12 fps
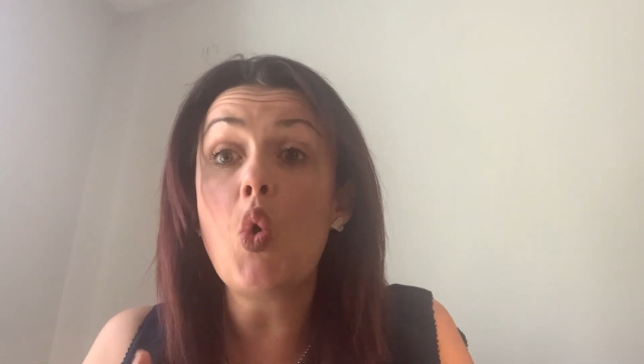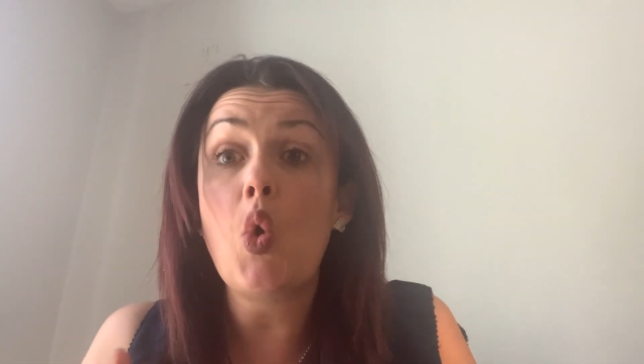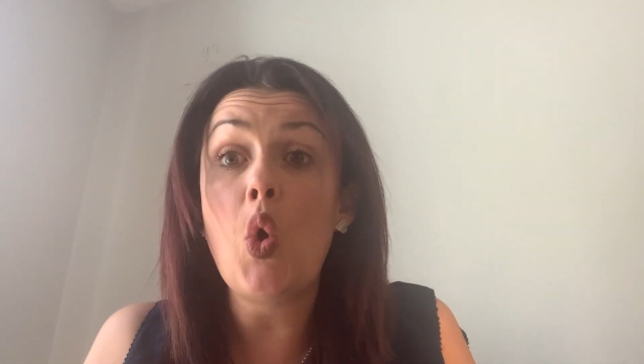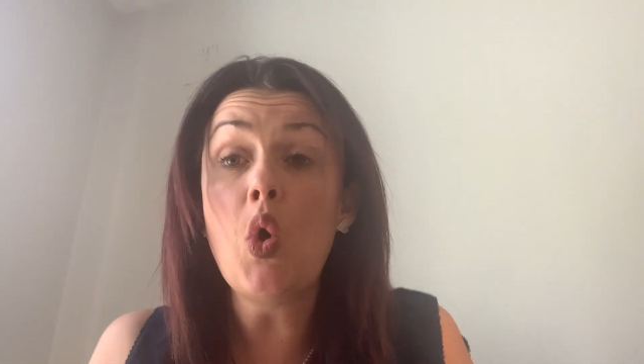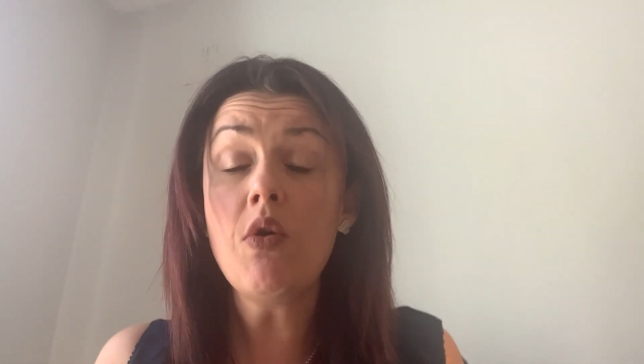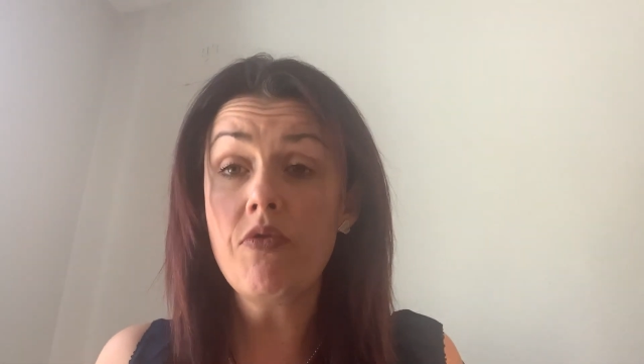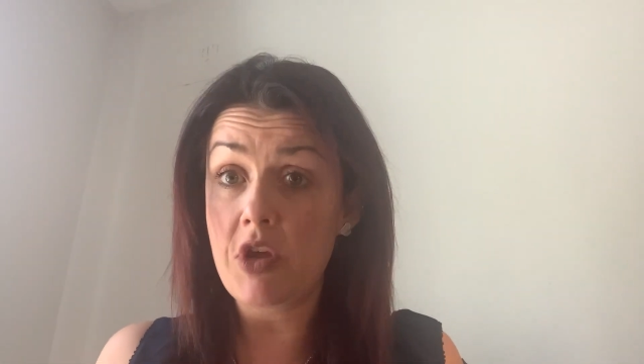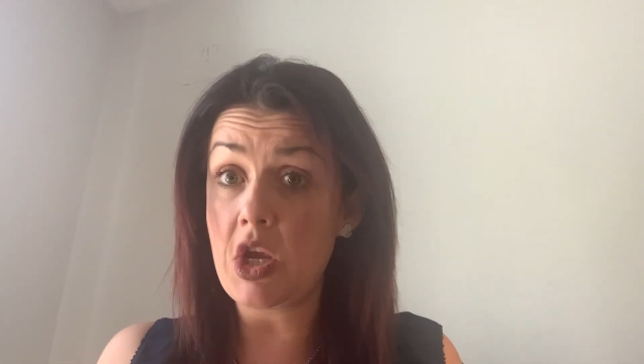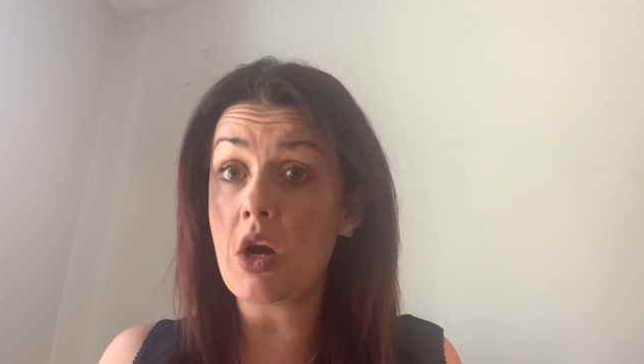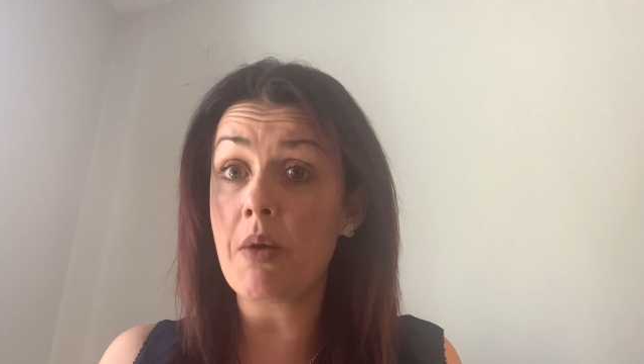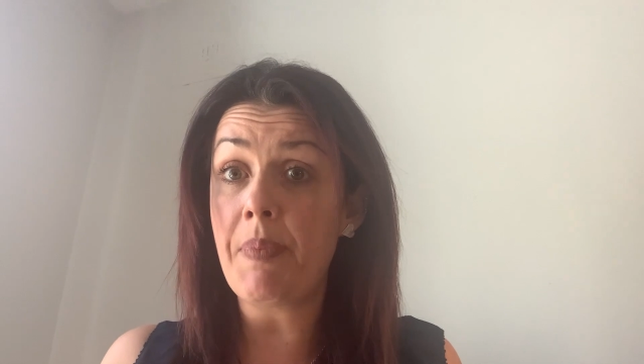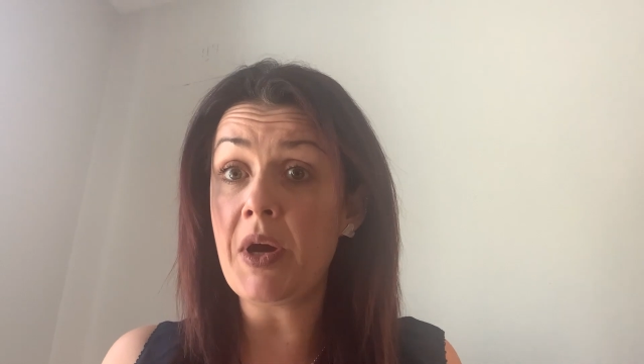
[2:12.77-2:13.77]
or the
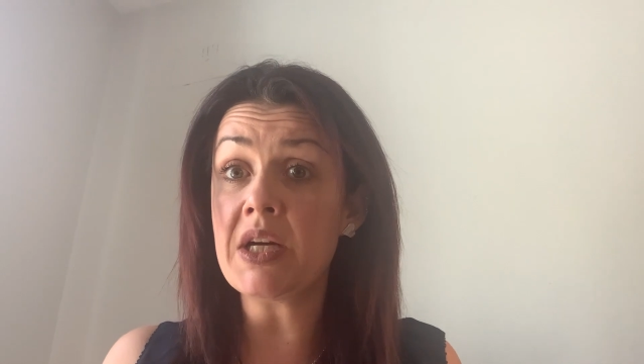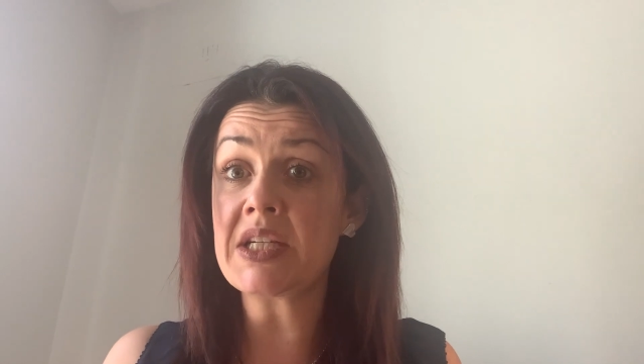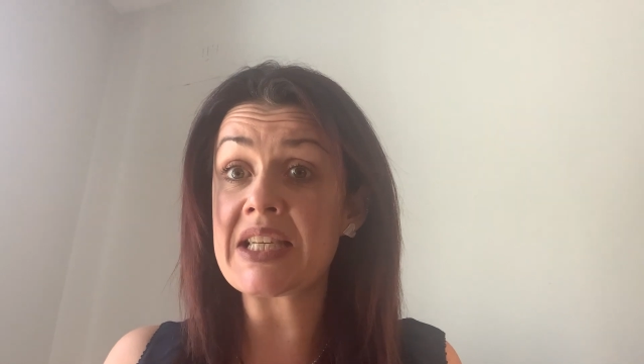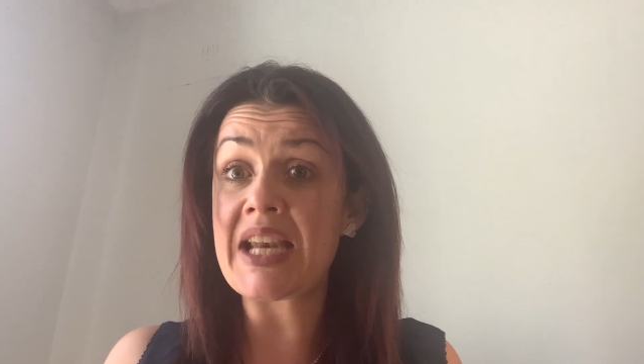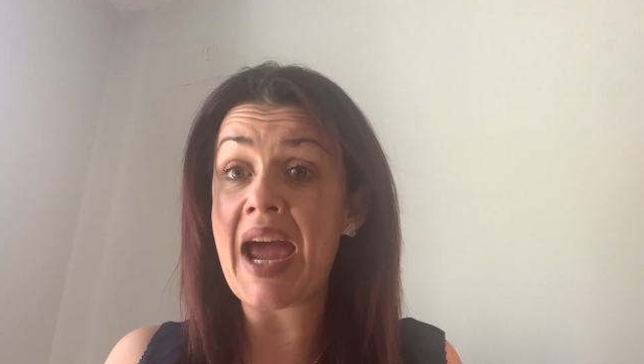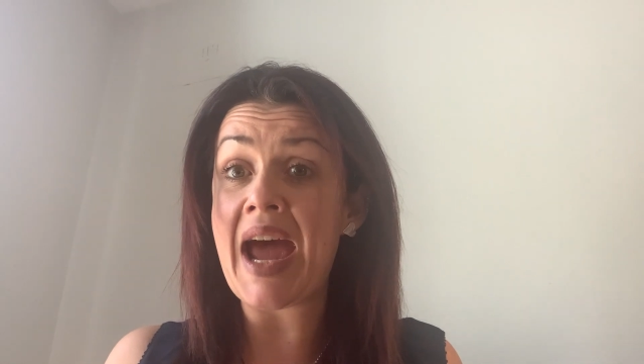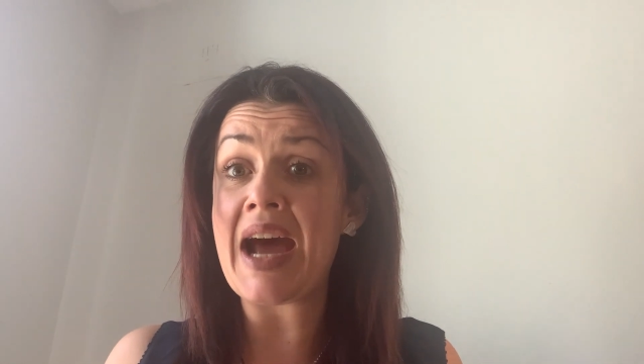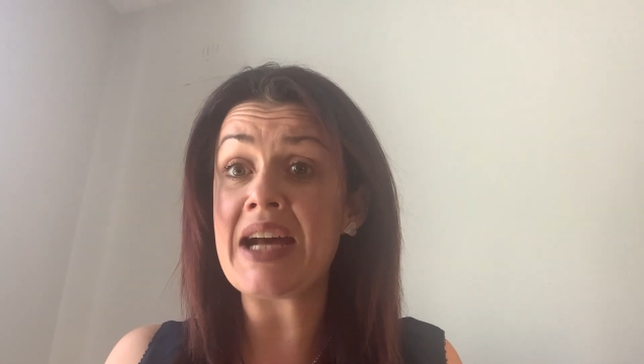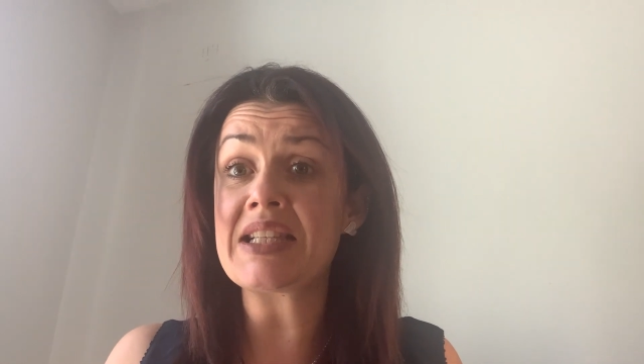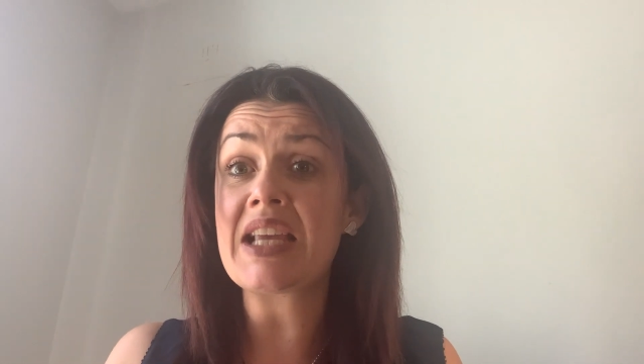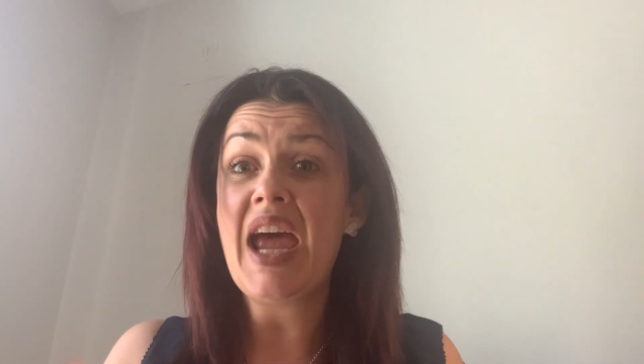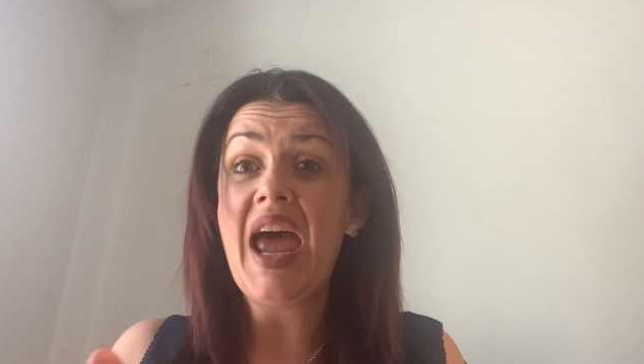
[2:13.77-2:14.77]
young person
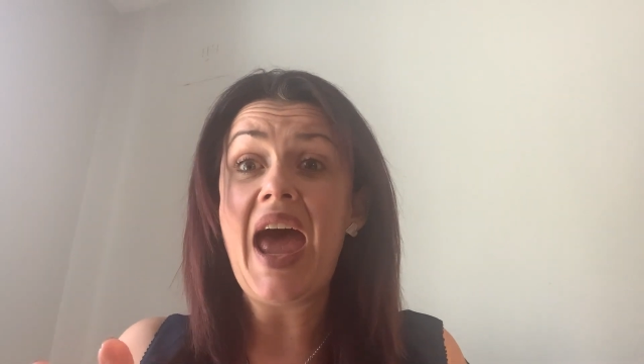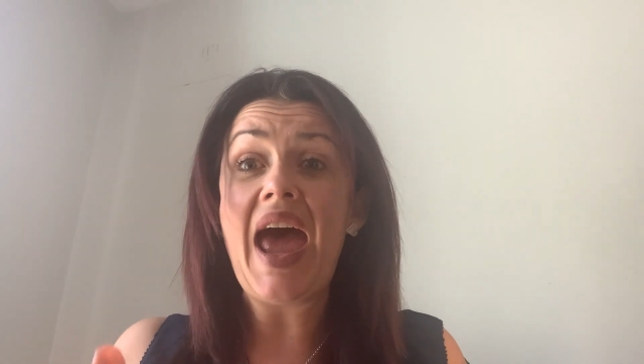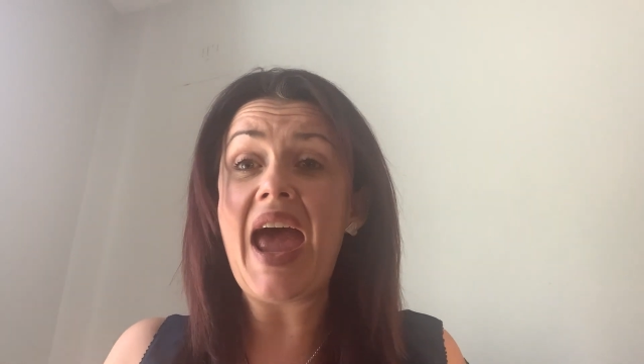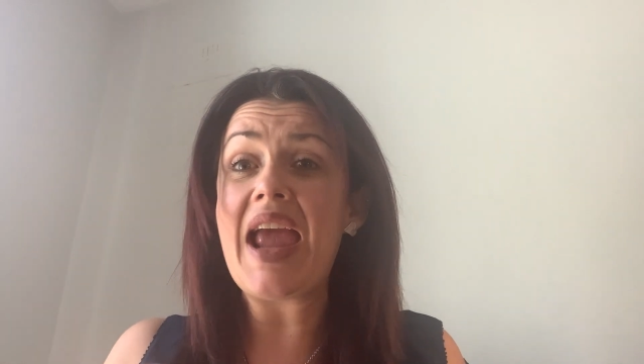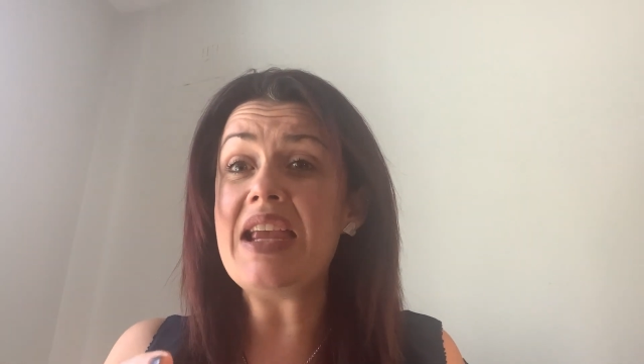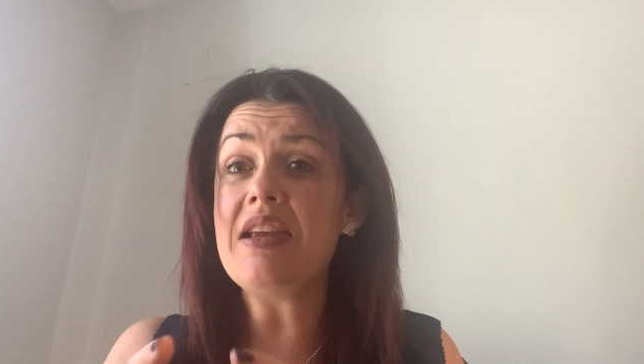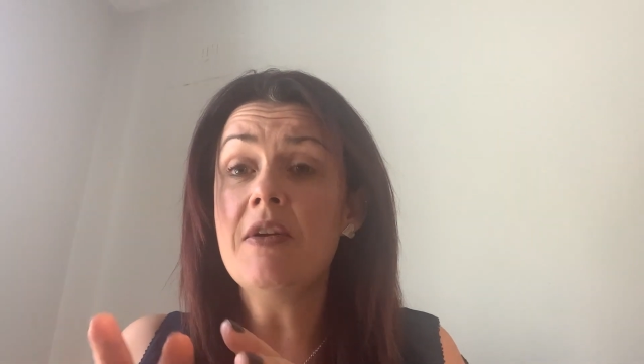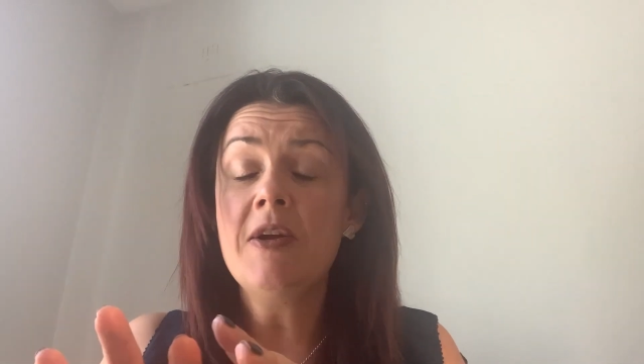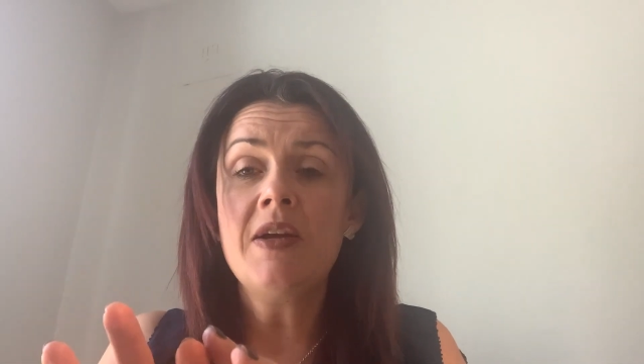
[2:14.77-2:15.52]
has a